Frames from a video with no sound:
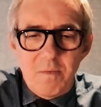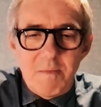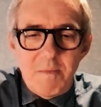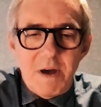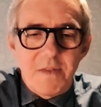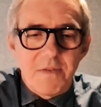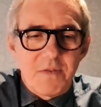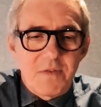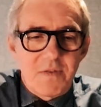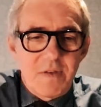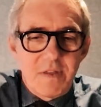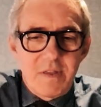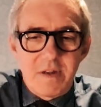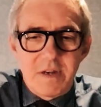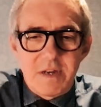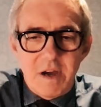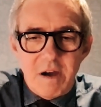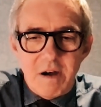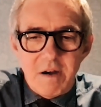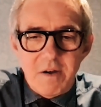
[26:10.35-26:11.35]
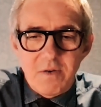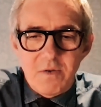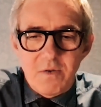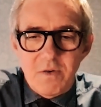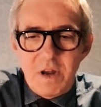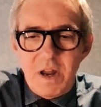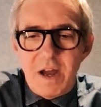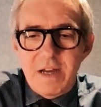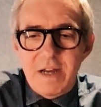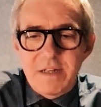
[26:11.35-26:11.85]
months in the dark or
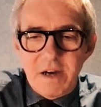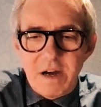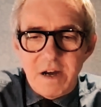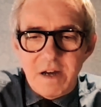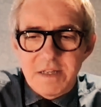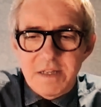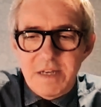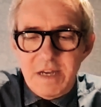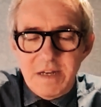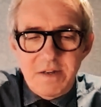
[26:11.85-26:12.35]
light arctic